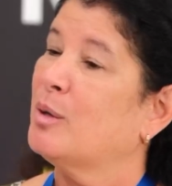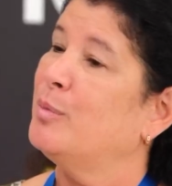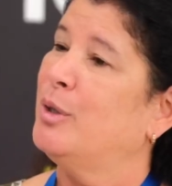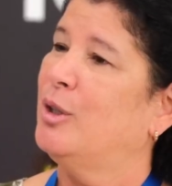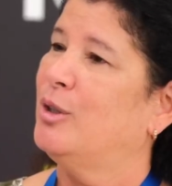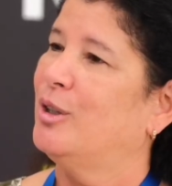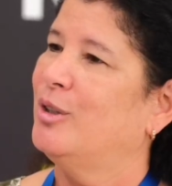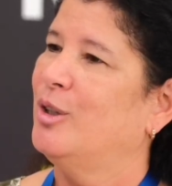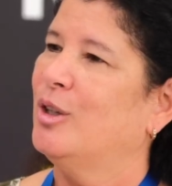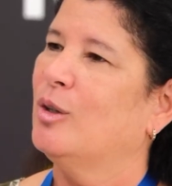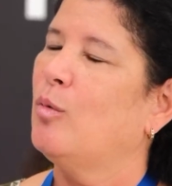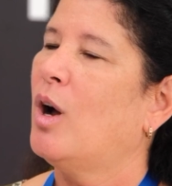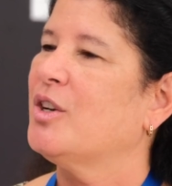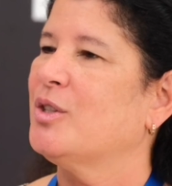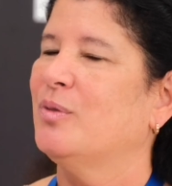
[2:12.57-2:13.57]
a computer. You
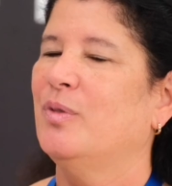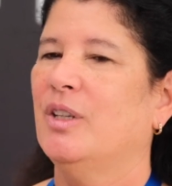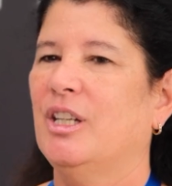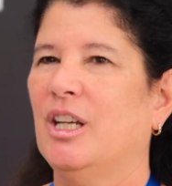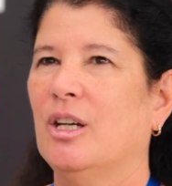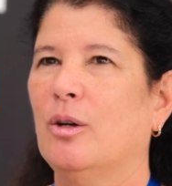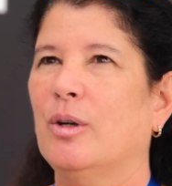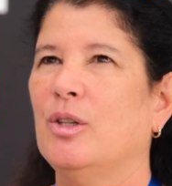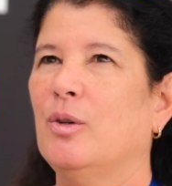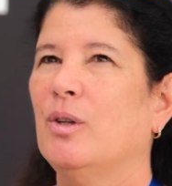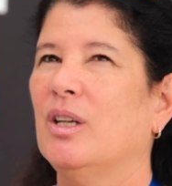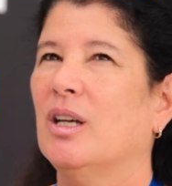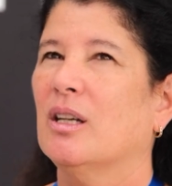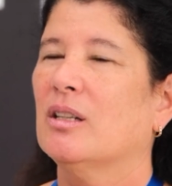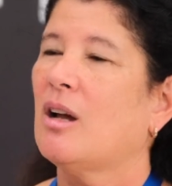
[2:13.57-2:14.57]
can watch a video and you
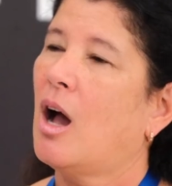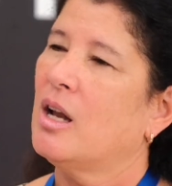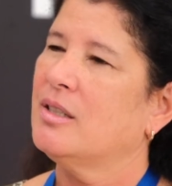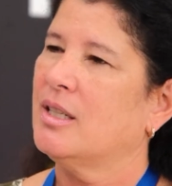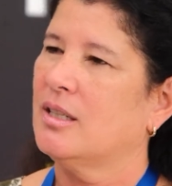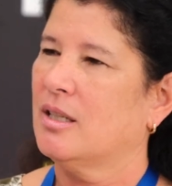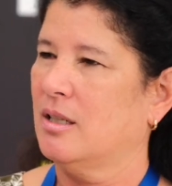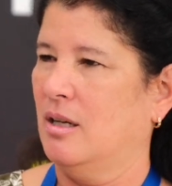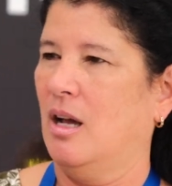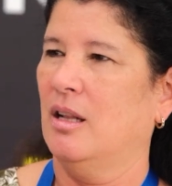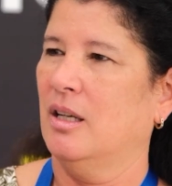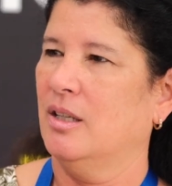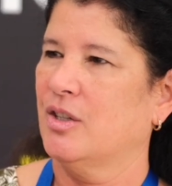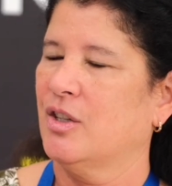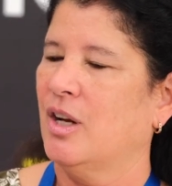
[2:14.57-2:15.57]
can get content
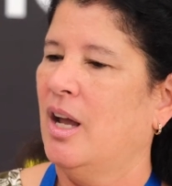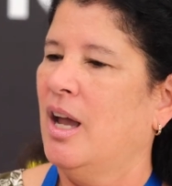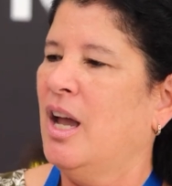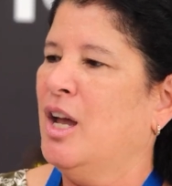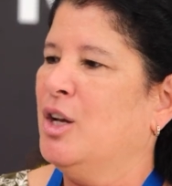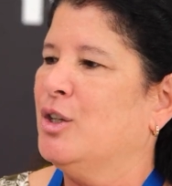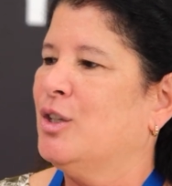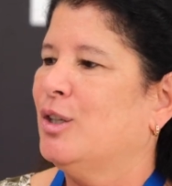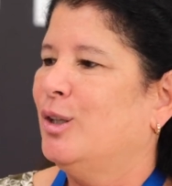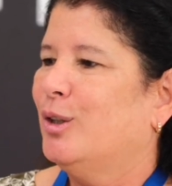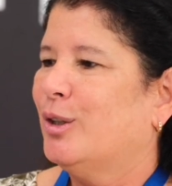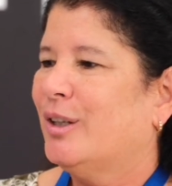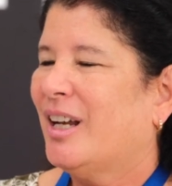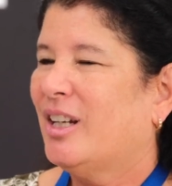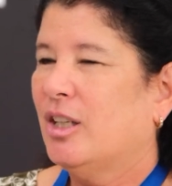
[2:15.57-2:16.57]
knowledge to
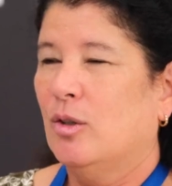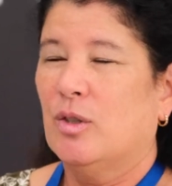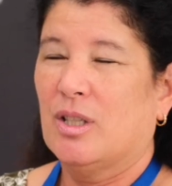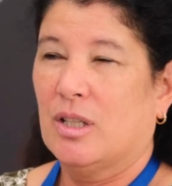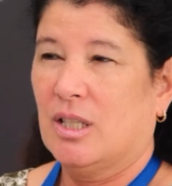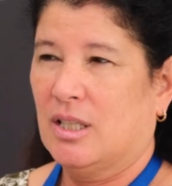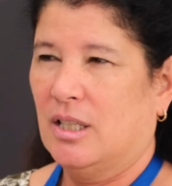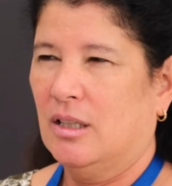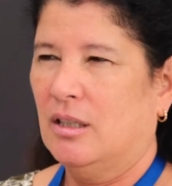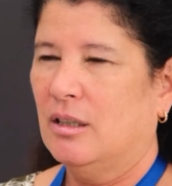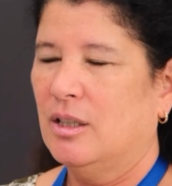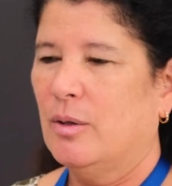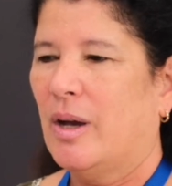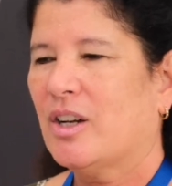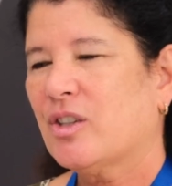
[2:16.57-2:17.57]
learn how to use the
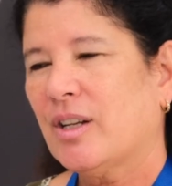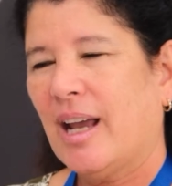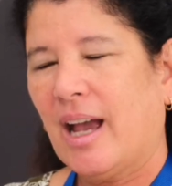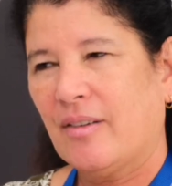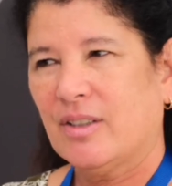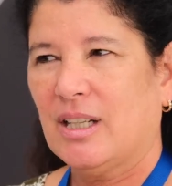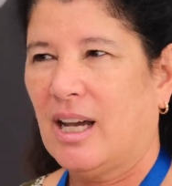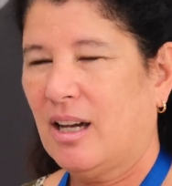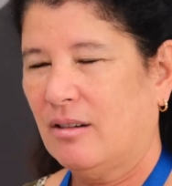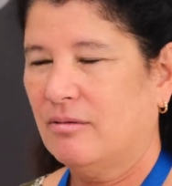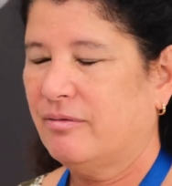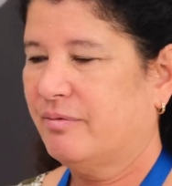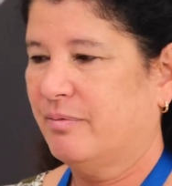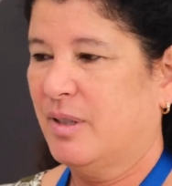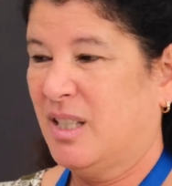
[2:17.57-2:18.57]
skill, you actually have to
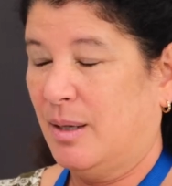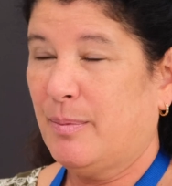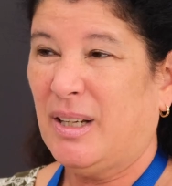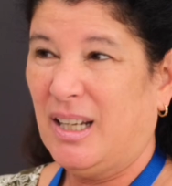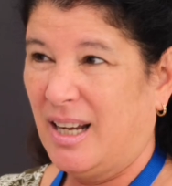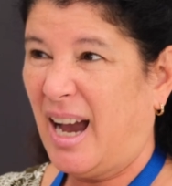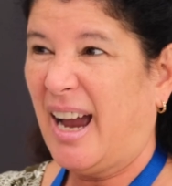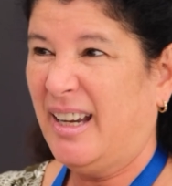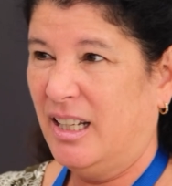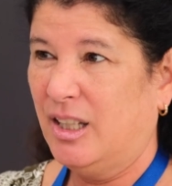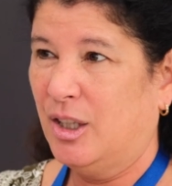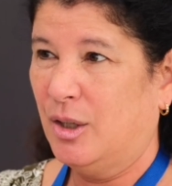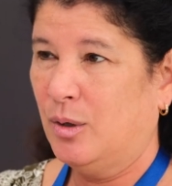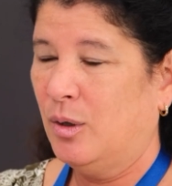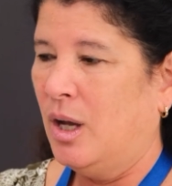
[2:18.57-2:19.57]
have somebody
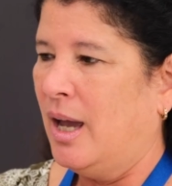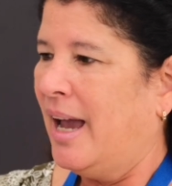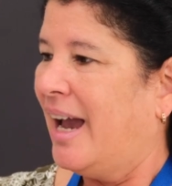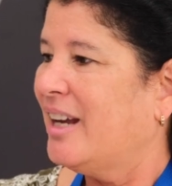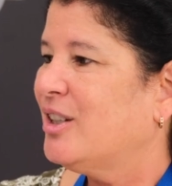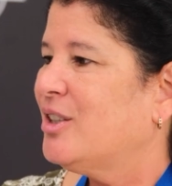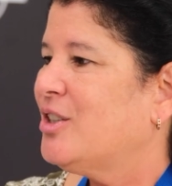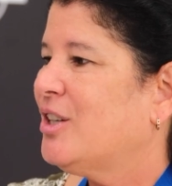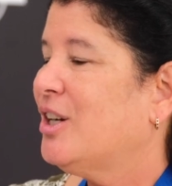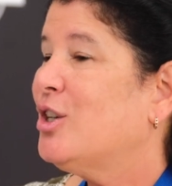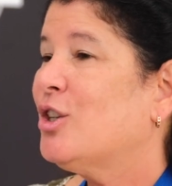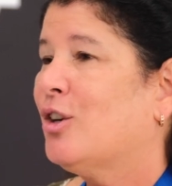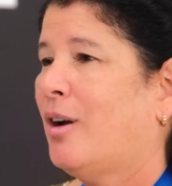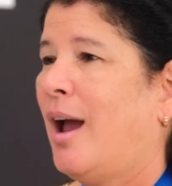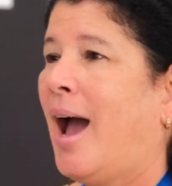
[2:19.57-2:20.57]
guiding you. And to
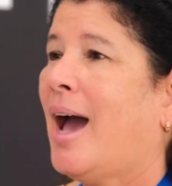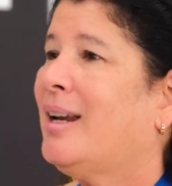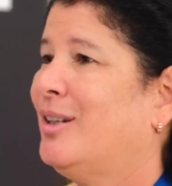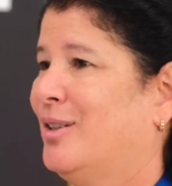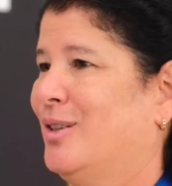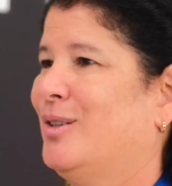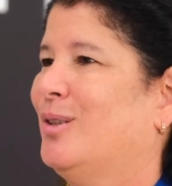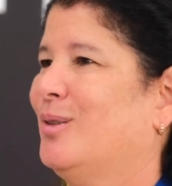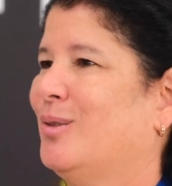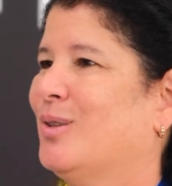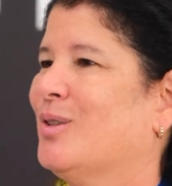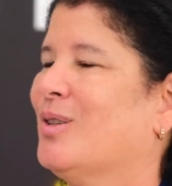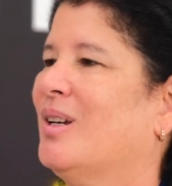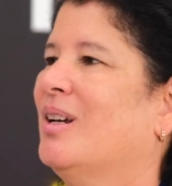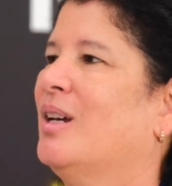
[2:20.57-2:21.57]
change your
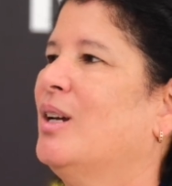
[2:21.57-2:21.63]
attitudes,